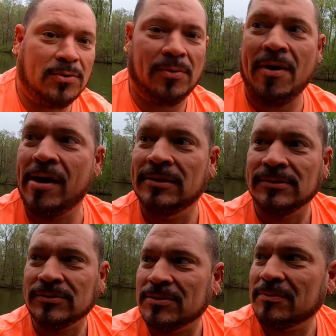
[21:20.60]
Oh.
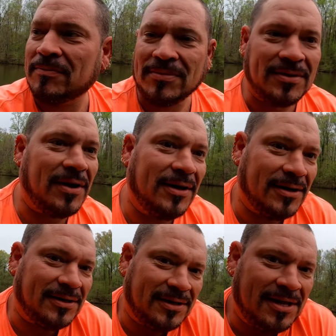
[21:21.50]
you
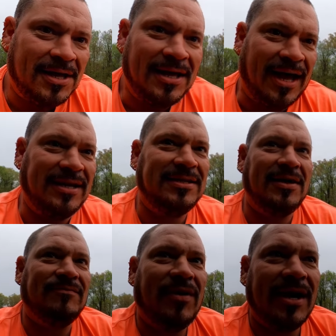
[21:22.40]
oh, I need
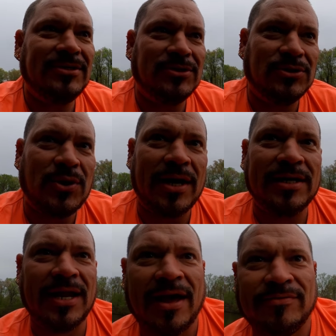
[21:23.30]
that visor so I
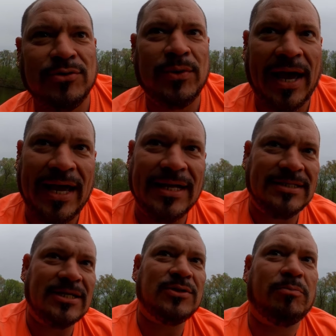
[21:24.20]
can have two
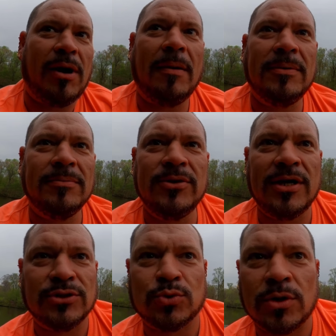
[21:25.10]
hands. That's the problem. You
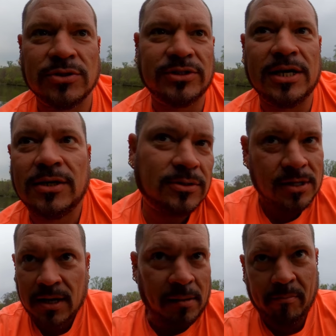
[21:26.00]
know how squirrels' tails
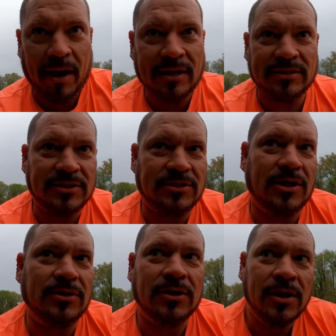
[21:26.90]
balance each
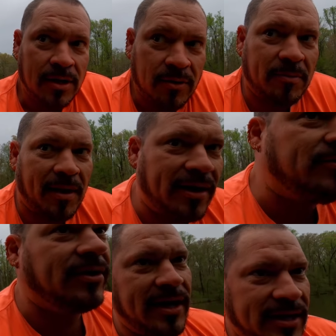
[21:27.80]
other. Well, my
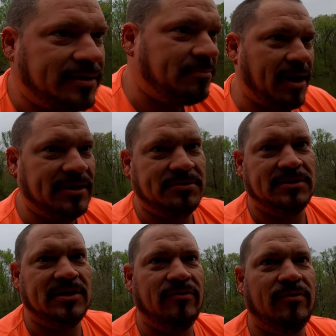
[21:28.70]
other hand can balance
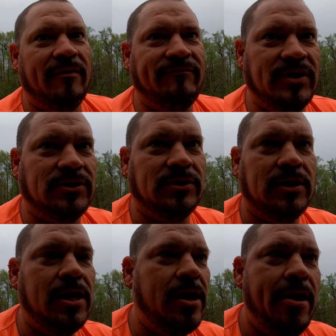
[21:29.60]
myself while I'm
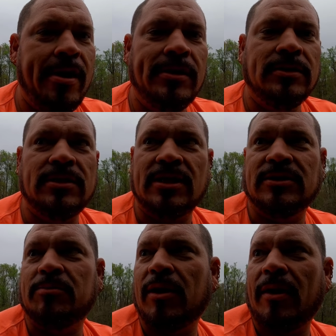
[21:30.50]
fishing.
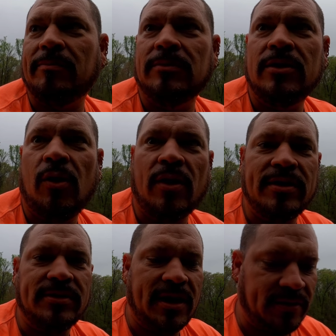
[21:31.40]
That's the problem. Or
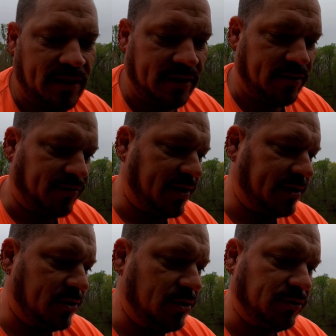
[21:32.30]
I need that thing, the
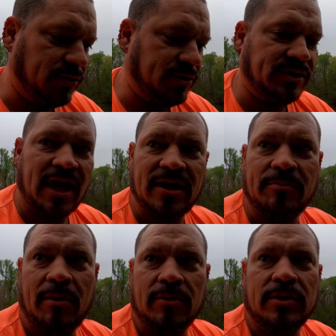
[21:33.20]
thing that hooks on the side of
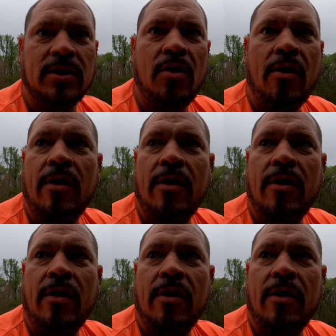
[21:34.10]
the boat